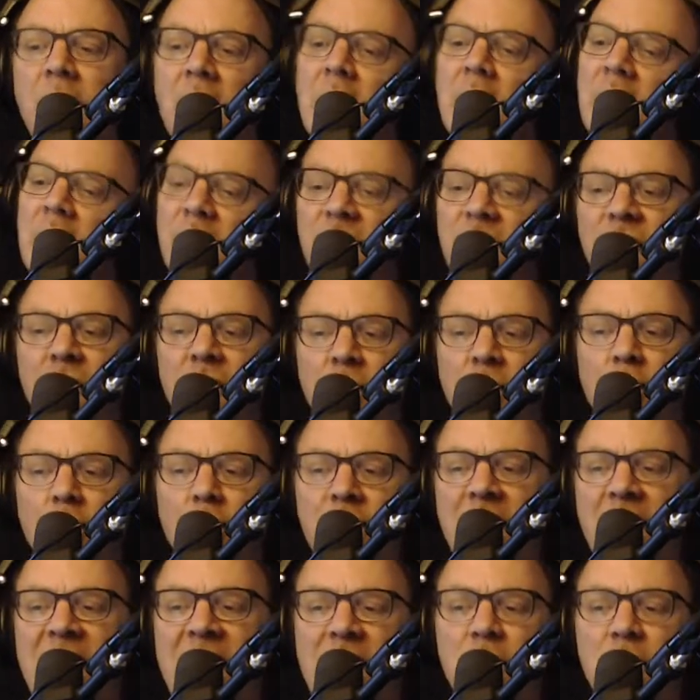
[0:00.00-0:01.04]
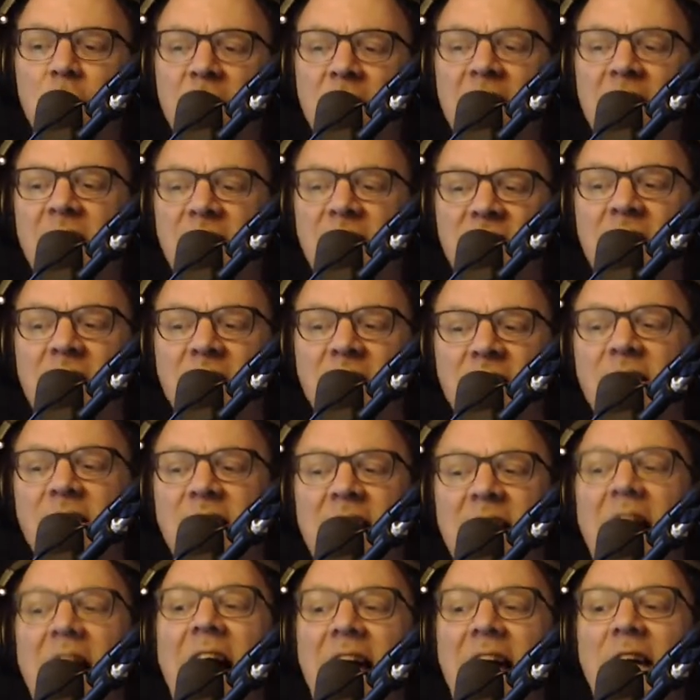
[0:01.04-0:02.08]
So they don't get sent to the
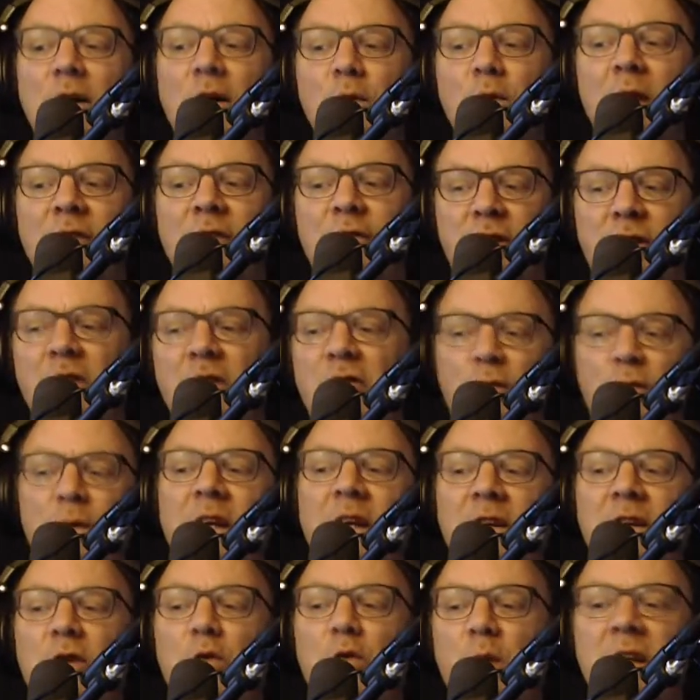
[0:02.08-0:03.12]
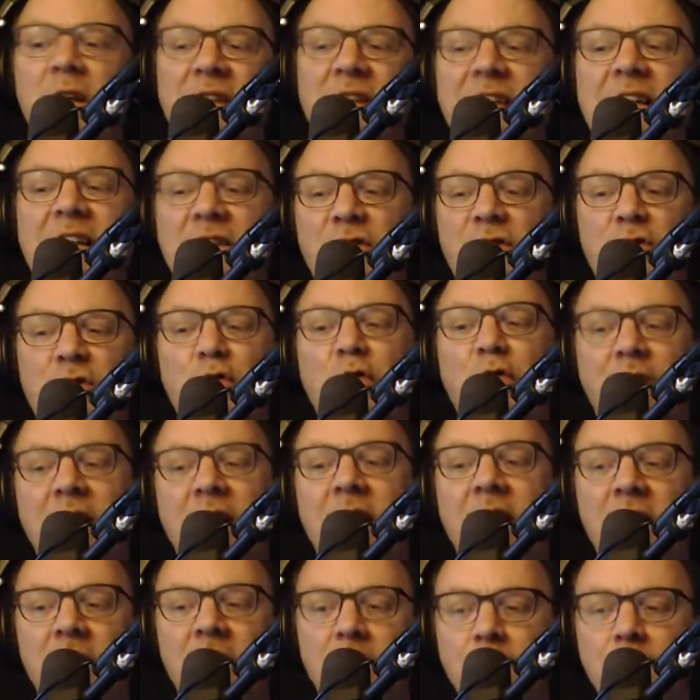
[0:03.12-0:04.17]
IOF, cause we know what they'll do
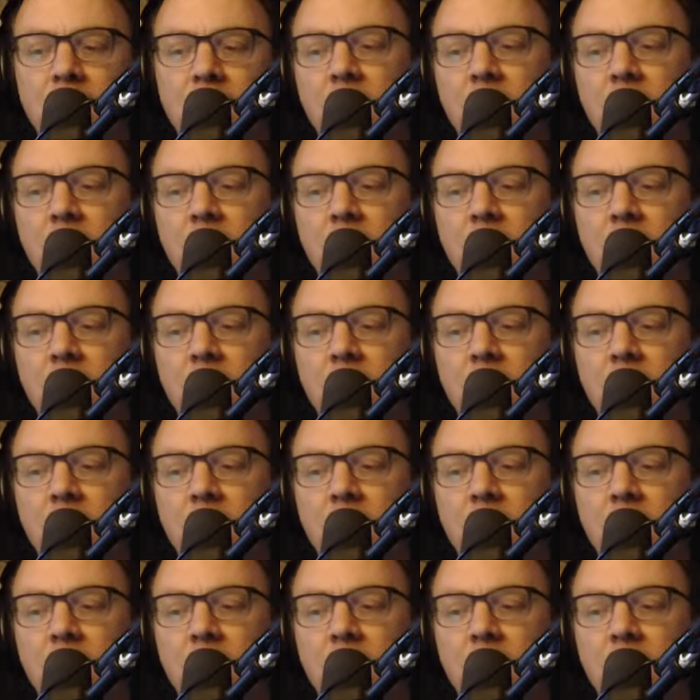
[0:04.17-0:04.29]
there.